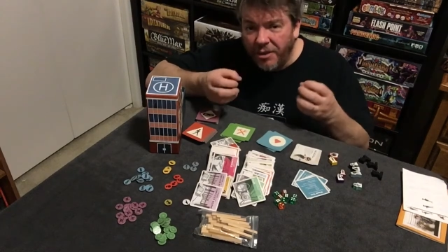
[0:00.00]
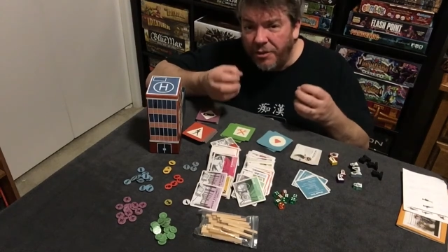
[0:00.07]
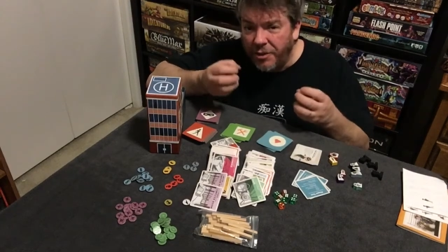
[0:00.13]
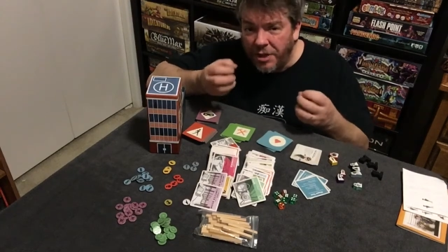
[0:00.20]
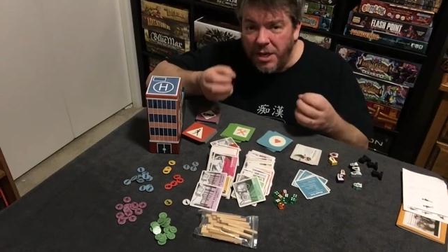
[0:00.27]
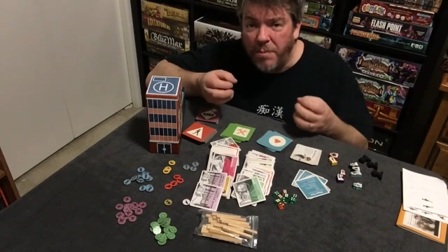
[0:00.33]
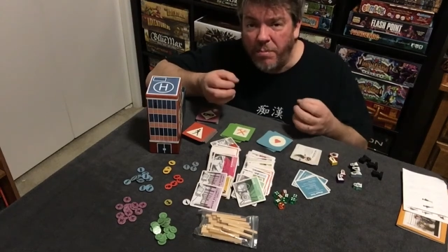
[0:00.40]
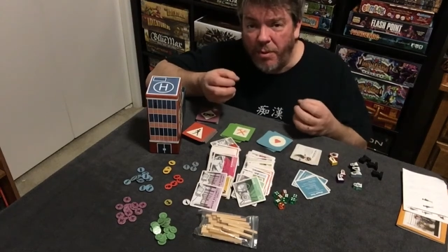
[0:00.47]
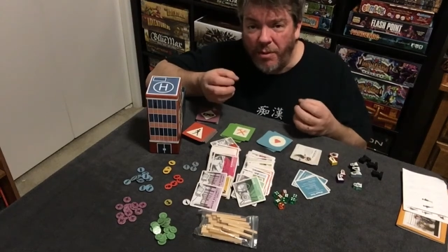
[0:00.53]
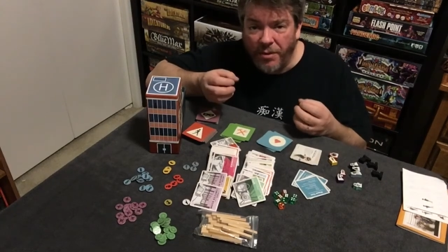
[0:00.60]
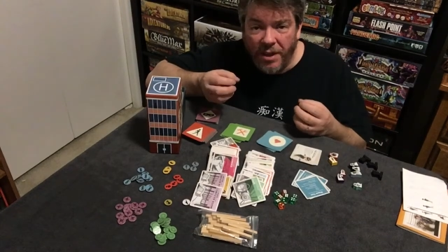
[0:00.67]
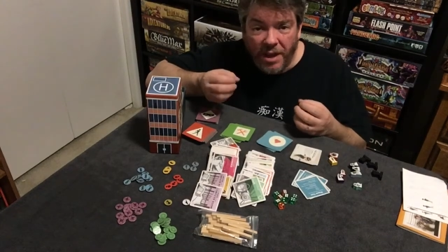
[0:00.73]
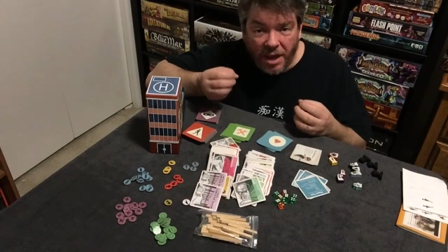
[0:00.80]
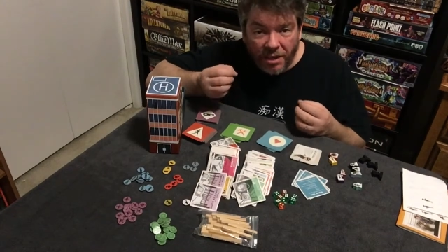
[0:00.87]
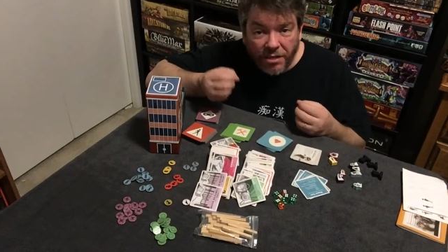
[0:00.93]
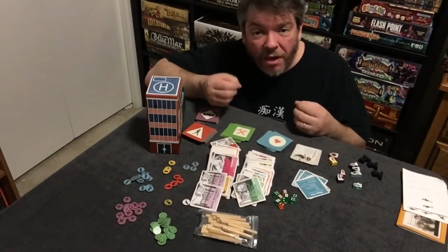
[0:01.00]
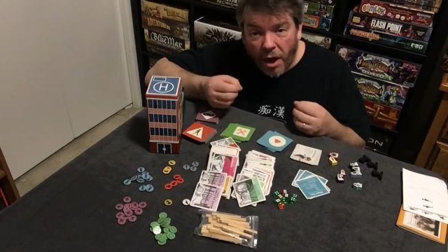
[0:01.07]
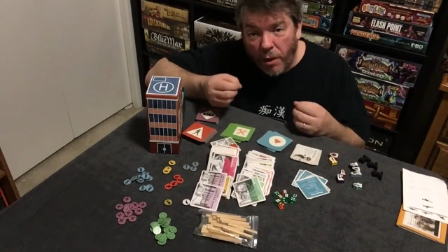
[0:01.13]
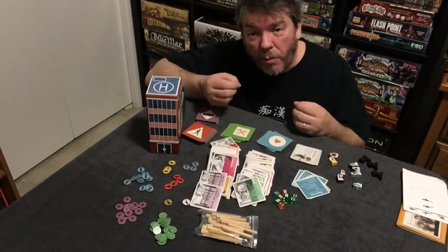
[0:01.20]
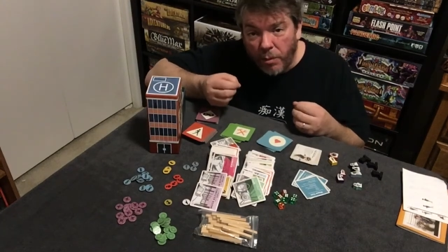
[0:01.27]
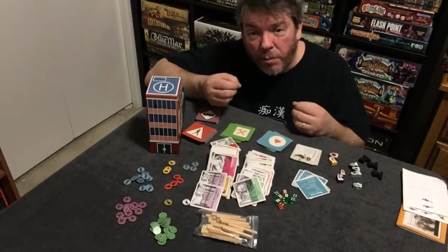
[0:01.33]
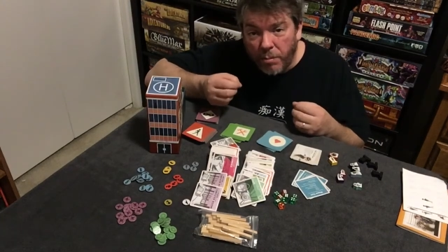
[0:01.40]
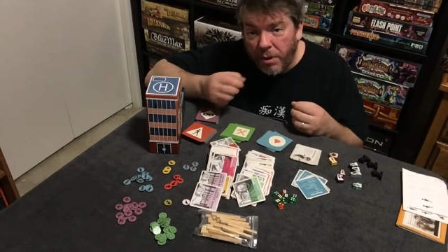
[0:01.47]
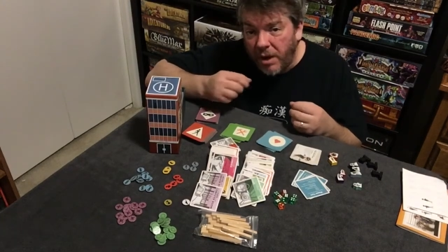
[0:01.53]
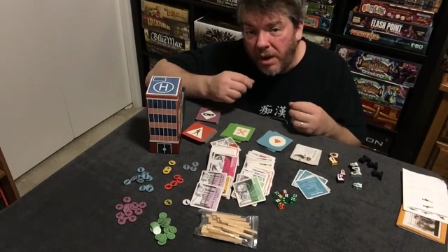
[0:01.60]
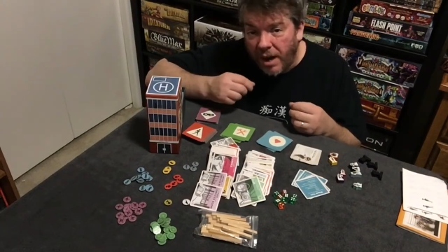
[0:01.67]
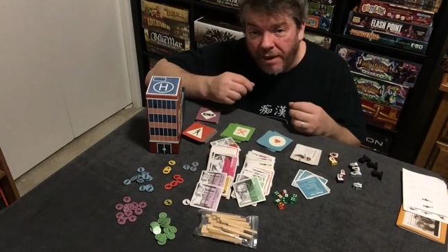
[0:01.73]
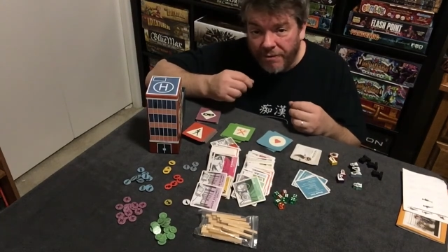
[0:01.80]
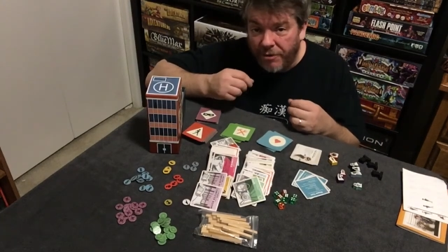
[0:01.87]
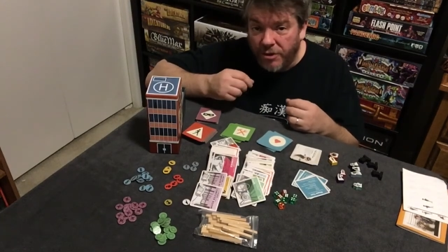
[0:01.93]
deeper than I thought it would be
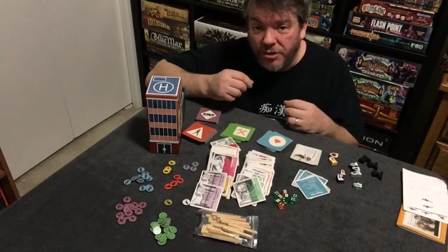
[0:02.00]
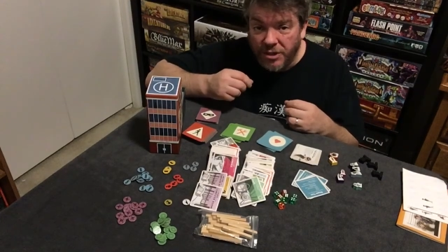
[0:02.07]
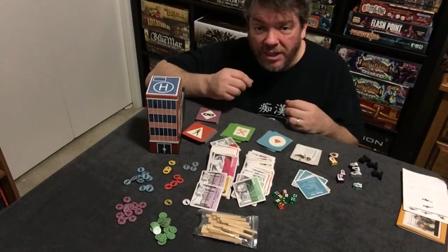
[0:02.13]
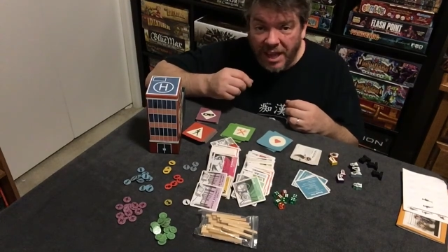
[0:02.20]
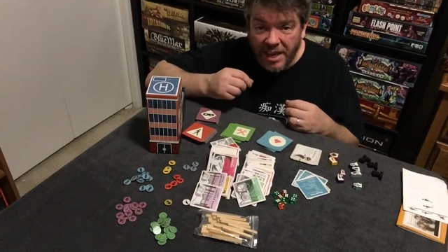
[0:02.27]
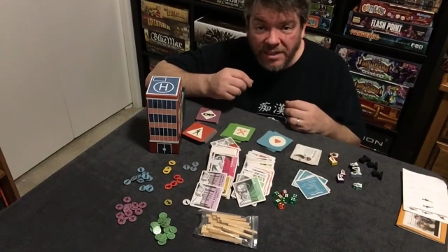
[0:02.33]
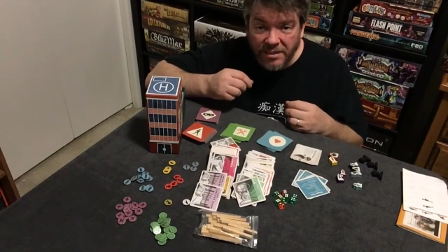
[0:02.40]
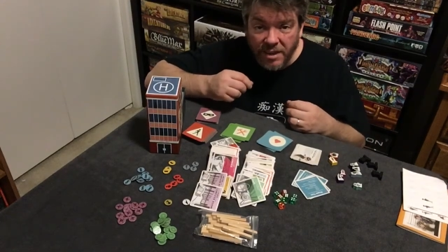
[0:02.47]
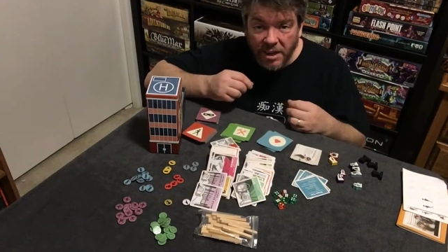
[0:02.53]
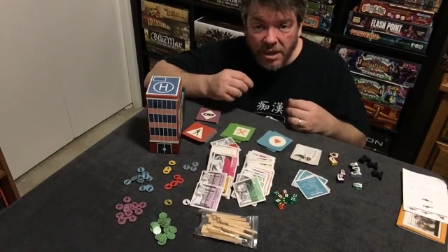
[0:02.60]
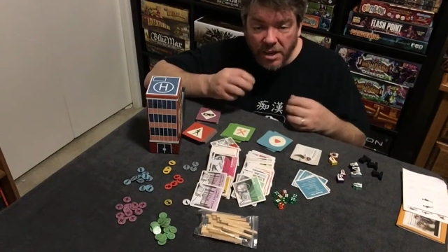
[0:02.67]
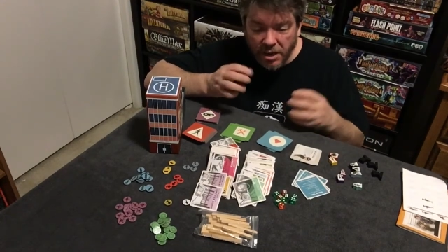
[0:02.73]
at first glance.